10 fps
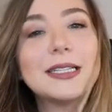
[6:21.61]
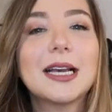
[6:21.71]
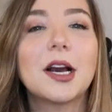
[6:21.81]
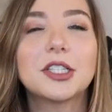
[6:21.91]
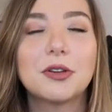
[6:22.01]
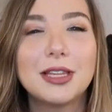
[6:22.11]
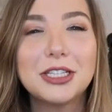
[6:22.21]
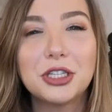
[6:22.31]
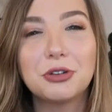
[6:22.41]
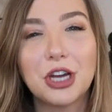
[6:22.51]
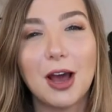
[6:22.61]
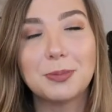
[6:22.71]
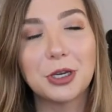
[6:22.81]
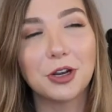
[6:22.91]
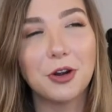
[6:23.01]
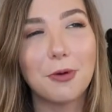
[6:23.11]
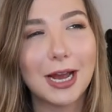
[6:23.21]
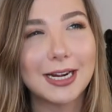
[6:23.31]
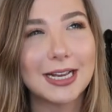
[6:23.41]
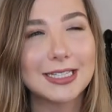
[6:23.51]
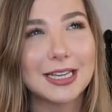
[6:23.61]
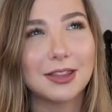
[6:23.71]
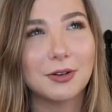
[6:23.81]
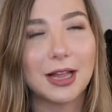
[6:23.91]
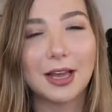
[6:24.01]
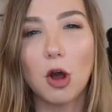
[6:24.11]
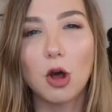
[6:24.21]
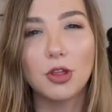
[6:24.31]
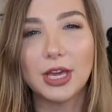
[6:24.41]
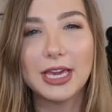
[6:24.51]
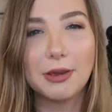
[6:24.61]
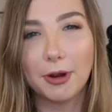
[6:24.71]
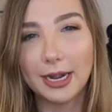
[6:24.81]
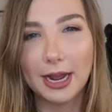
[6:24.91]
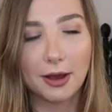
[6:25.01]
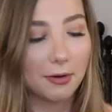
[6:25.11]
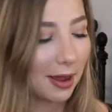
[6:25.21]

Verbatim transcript: piece I got, so these two tops, you're gonna recognize it. They're like all the heat right now.